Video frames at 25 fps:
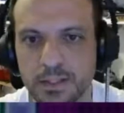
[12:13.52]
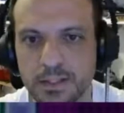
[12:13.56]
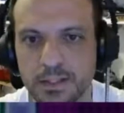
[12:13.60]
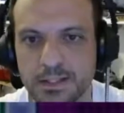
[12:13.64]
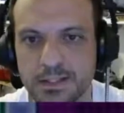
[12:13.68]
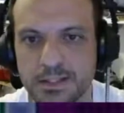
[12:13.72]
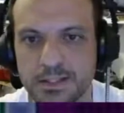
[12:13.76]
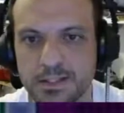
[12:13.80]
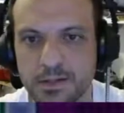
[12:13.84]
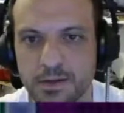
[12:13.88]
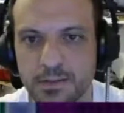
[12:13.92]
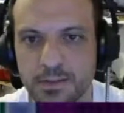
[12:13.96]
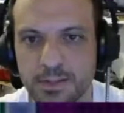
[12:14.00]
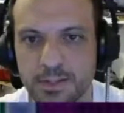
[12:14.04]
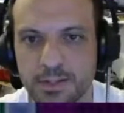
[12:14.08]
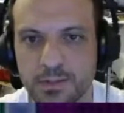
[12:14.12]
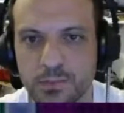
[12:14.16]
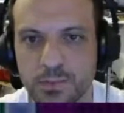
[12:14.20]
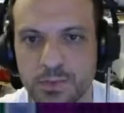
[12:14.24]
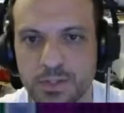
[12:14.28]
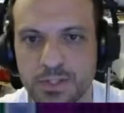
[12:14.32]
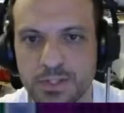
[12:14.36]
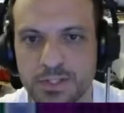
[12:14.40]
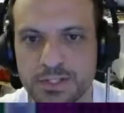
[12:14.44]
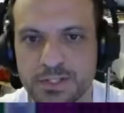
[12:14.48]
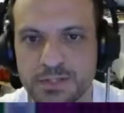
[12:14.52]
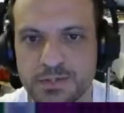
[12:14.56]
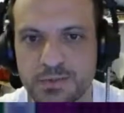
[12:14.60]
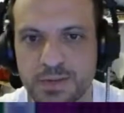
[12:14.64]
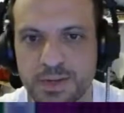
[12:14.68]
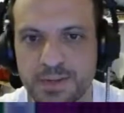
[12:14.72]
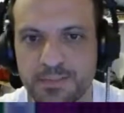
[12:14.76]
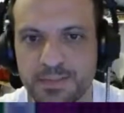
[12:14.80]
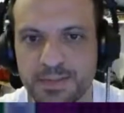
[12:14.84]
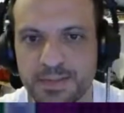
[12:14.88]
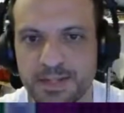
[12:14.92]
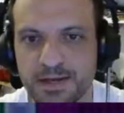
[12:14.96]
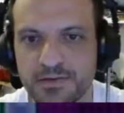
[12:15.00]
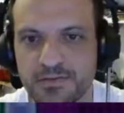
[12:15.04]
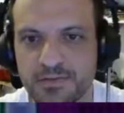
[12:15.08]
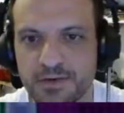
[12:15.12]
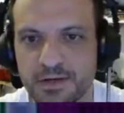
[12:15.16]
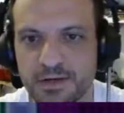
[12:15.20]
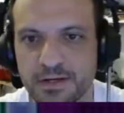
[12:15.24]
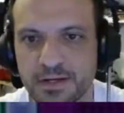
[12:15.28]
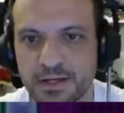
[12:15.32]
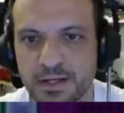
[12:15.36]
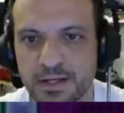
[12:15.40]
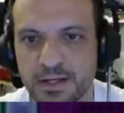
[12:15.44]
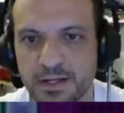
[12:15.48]
This is going to be the worst weapon ever.
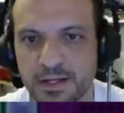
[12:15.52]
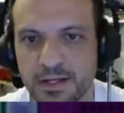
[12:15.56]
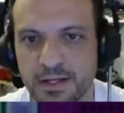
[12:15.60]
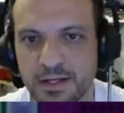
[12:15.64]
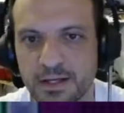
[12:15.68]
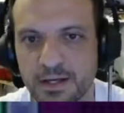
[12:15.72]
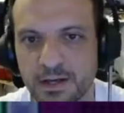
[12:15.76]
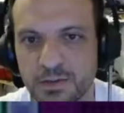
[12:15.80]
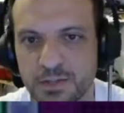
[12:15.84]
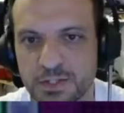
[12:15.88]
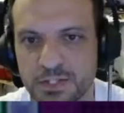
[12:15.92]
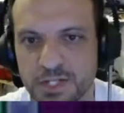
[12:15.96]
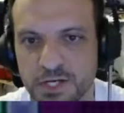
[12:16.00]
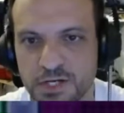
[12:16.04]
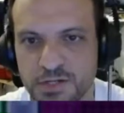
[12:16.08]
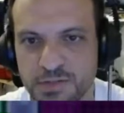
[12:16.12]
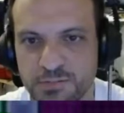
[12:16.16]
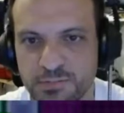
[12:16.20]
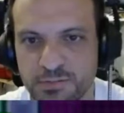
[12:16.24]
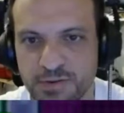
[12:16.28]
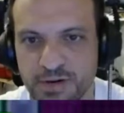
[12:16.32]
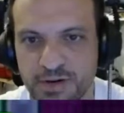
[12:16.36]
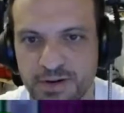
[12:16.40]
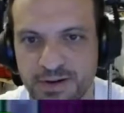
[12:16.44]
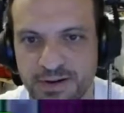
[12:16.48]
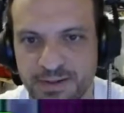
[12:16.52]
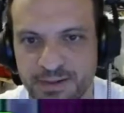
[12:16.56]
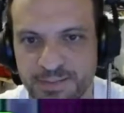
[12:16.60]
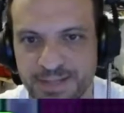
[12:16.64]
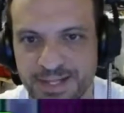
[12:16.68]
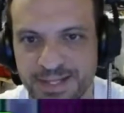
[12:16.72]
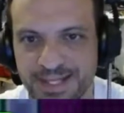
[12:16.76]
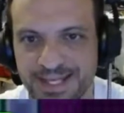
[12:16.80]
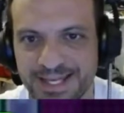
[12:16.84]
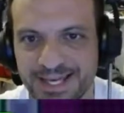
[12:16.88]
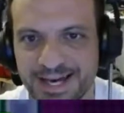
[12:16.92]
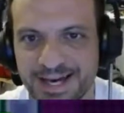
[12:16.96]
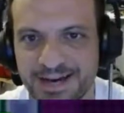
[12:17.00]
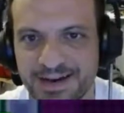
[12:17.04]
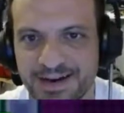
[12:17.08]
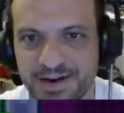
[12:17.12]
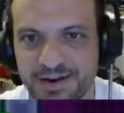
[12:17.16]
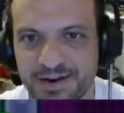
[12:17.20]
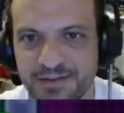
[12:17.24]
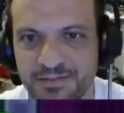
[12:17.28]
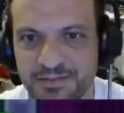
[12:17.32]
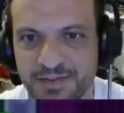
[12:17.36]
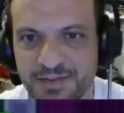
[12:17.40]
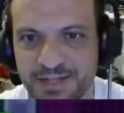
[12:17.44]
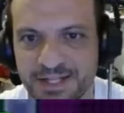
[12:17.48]
I wish I was programming the
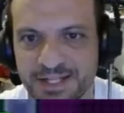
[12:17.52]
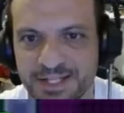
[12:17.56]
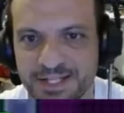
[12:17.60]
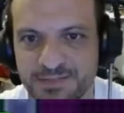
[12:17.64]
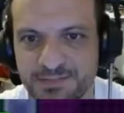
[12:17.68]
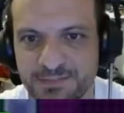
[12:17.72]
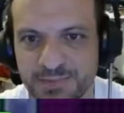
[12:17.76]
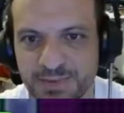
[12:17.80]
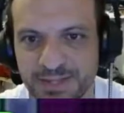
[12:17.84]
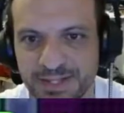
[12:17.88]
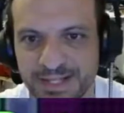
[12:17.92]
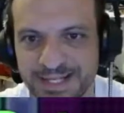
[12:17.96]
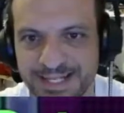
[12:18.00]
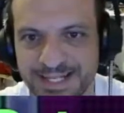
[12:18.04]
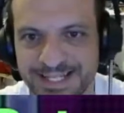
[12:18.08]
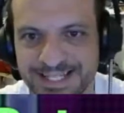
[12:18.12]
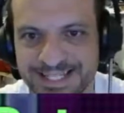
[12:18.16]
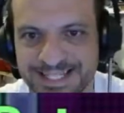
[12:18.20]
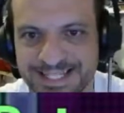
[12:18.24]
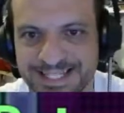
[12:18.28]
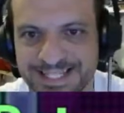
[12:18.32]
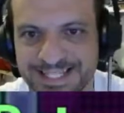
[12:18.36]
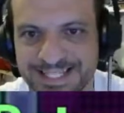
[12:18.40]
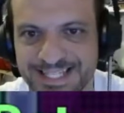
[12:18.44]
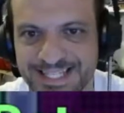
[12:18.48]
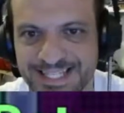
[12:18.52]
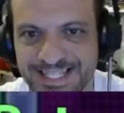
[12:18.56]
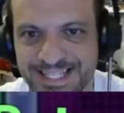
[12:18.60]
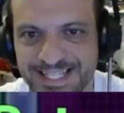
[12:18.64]
AI for these bullets.